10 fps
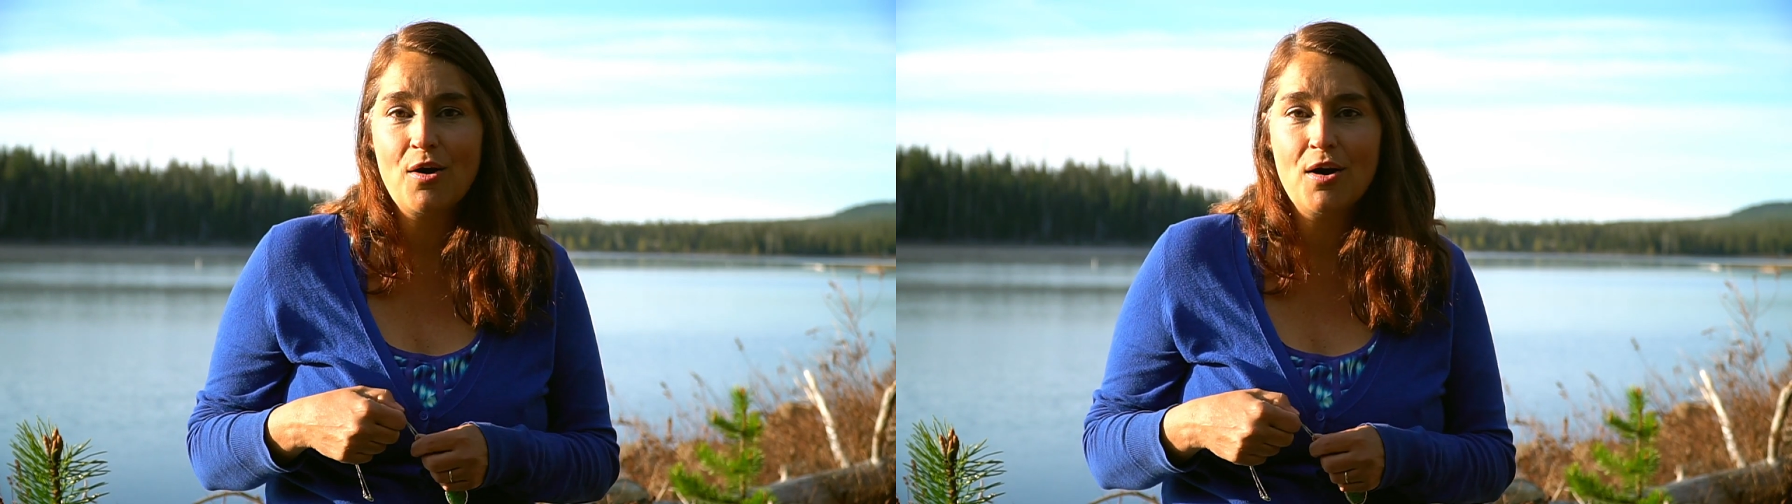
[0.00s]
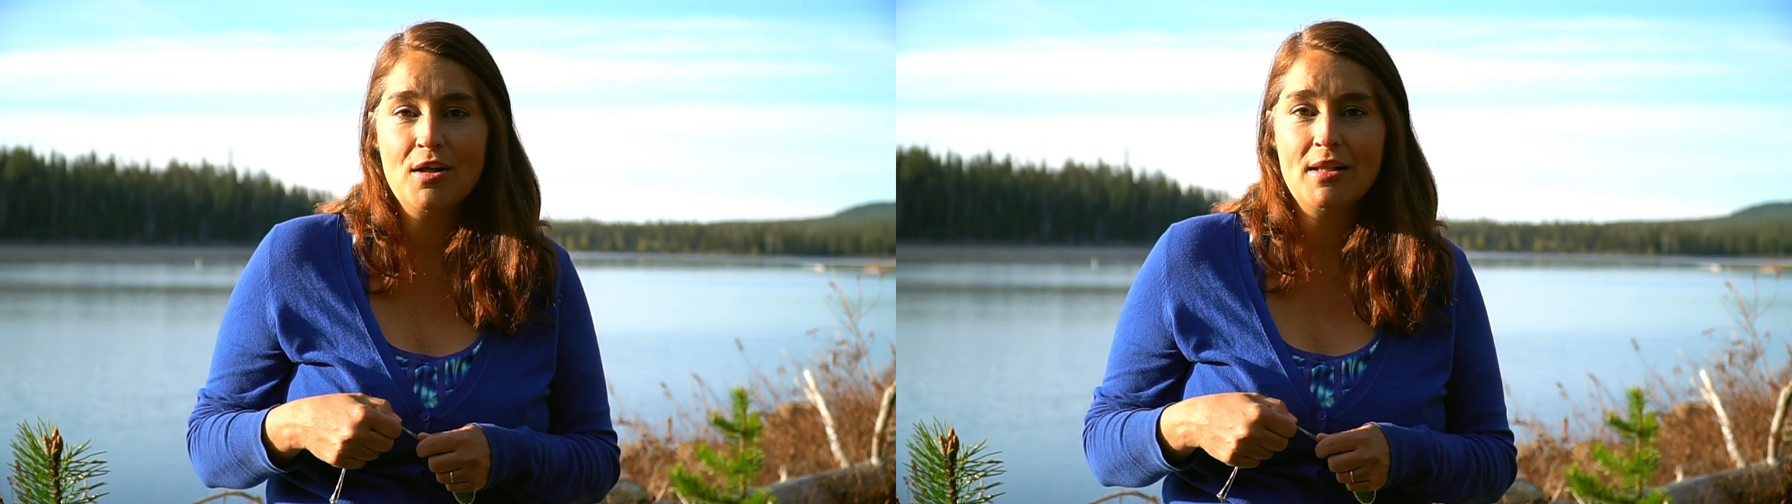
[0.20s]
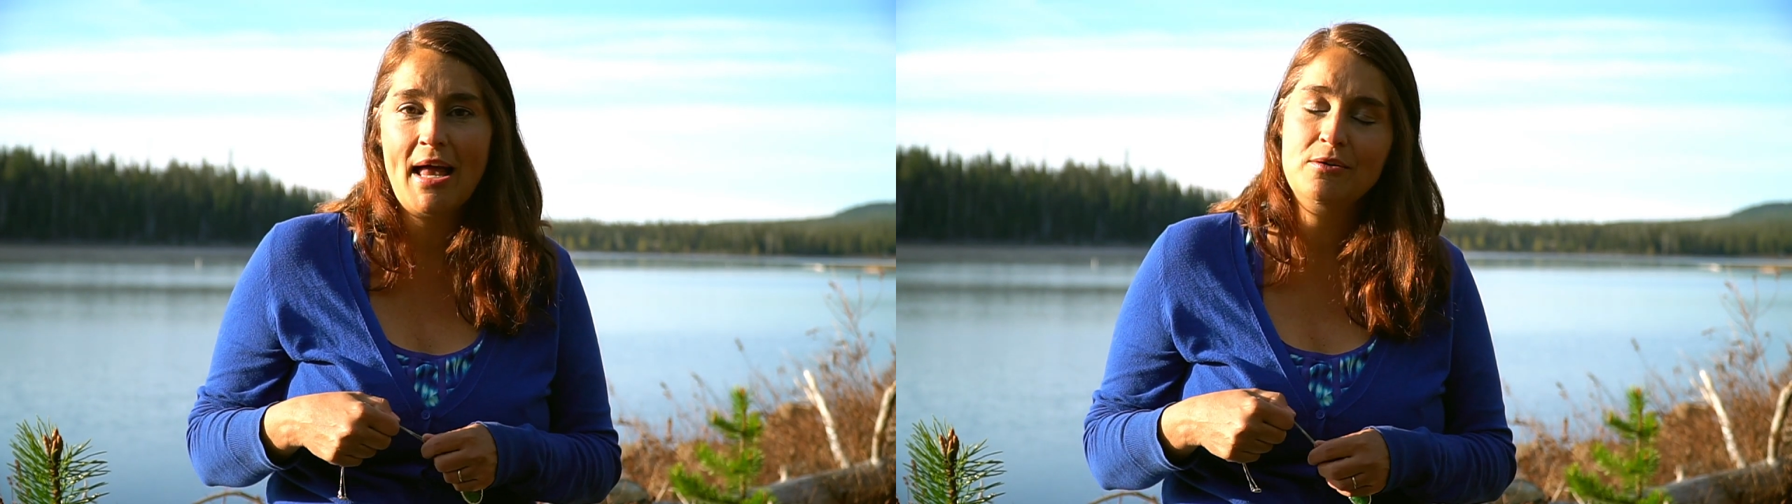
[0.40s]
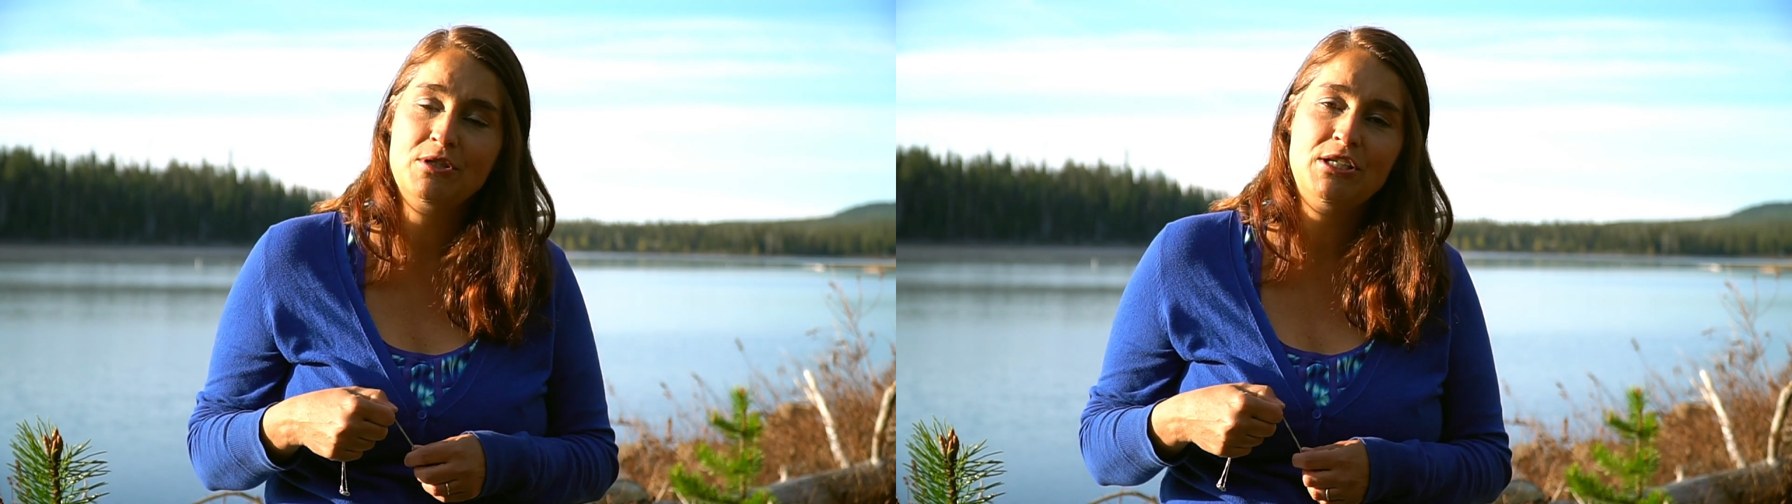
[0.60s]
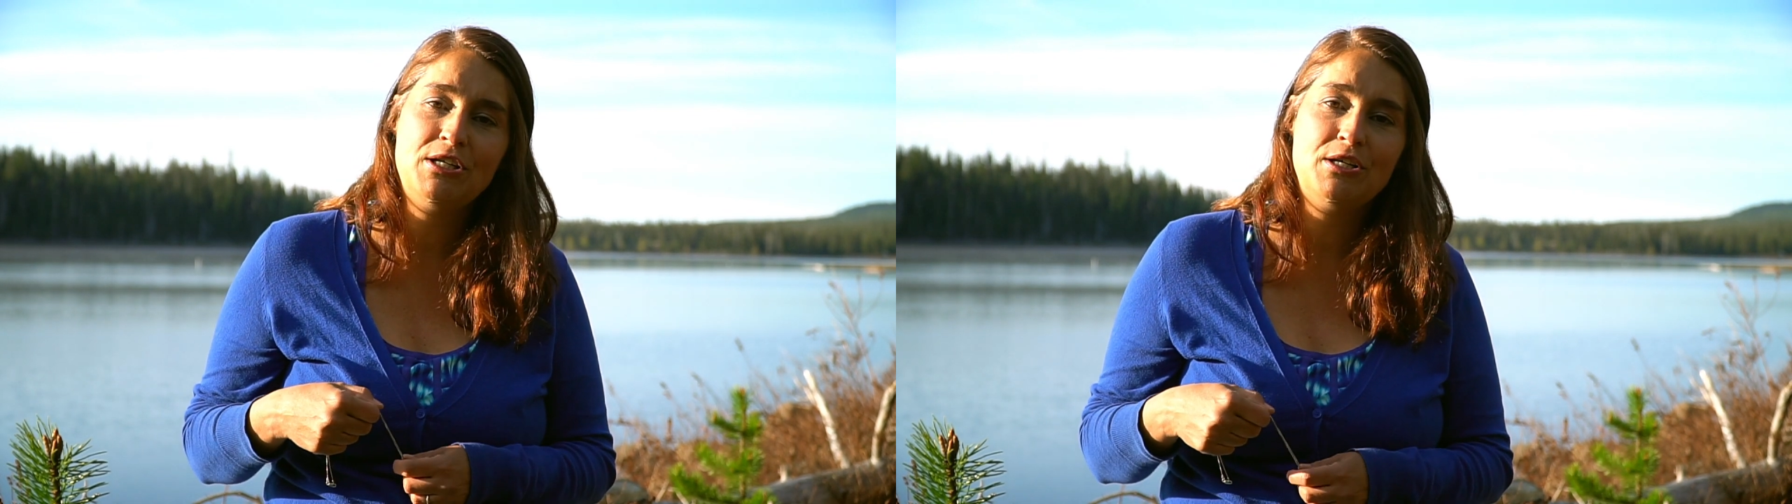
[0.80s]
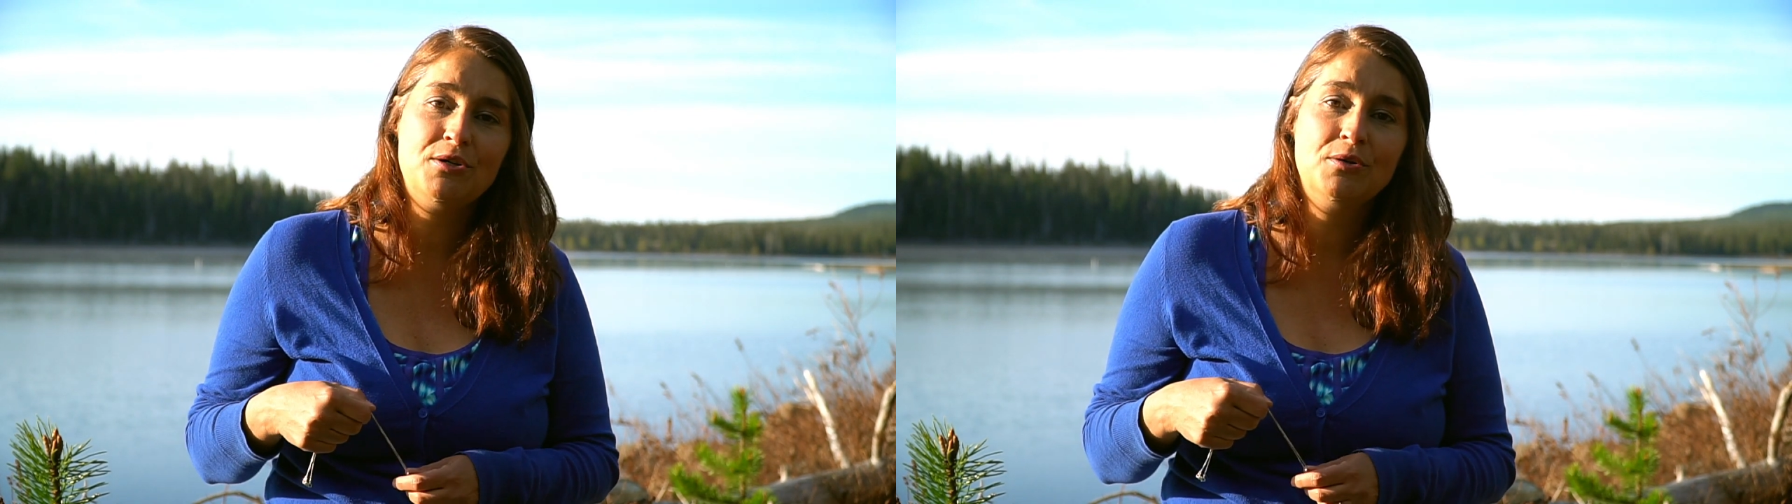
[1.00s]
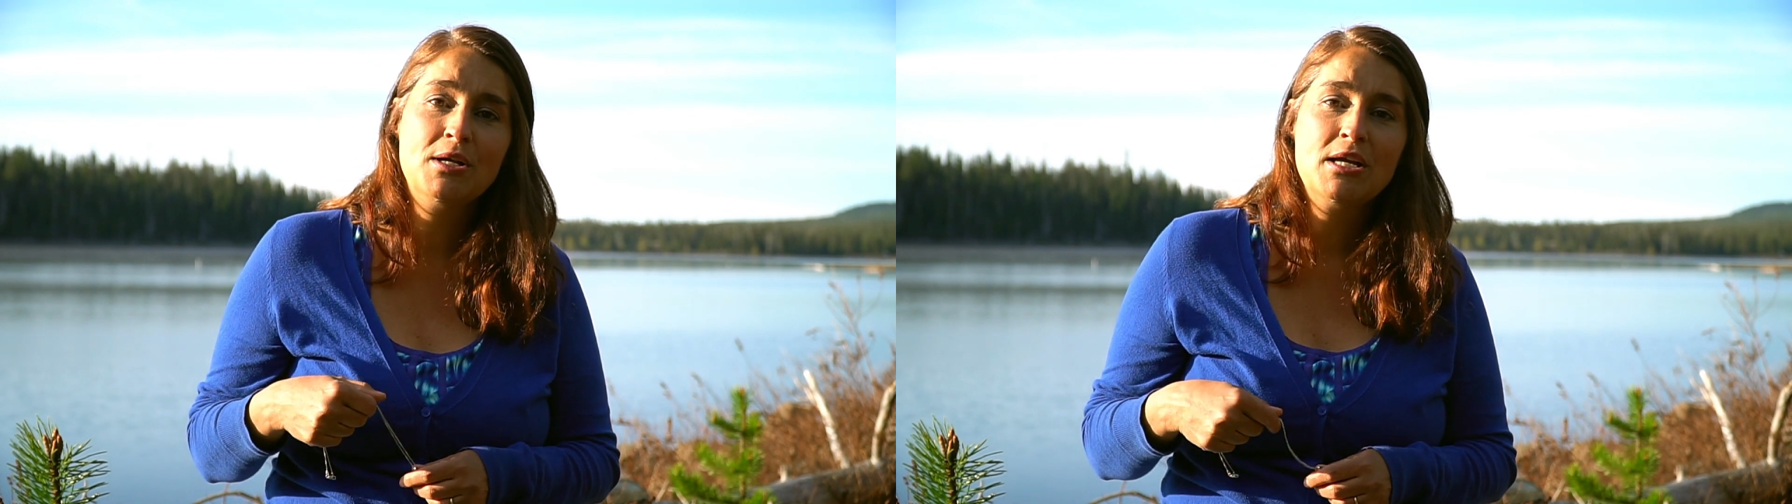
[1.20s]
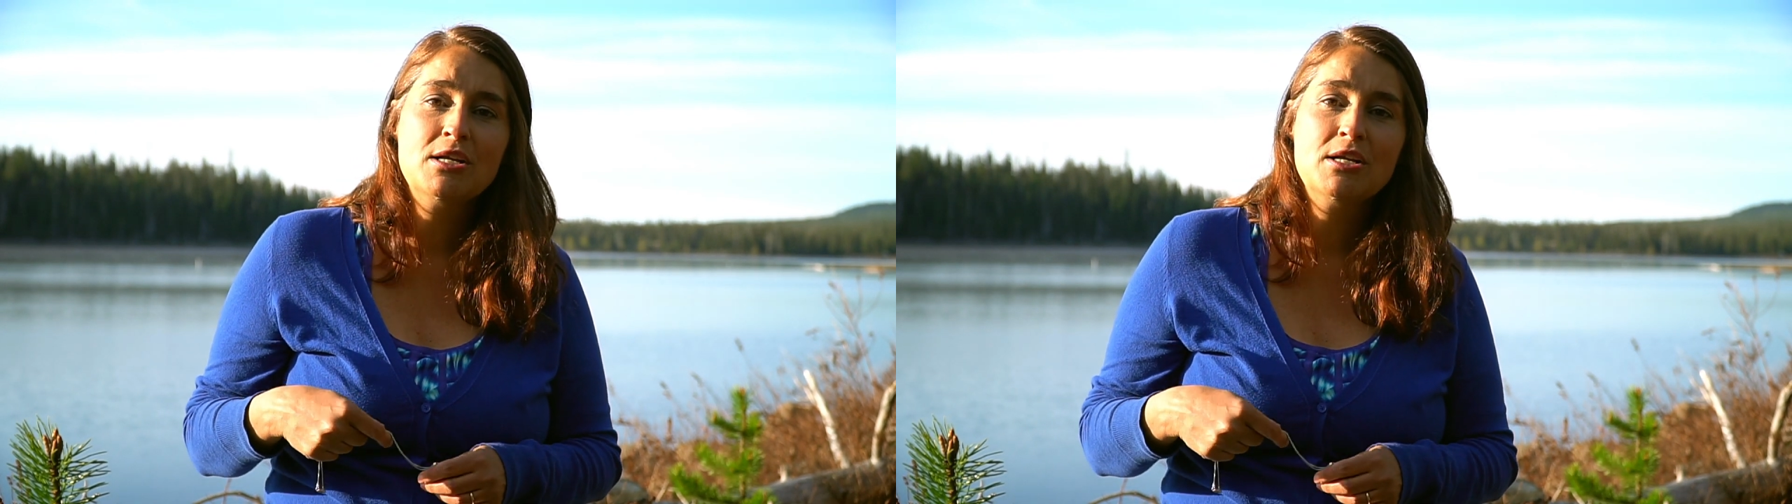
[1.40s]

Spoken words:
all out to you.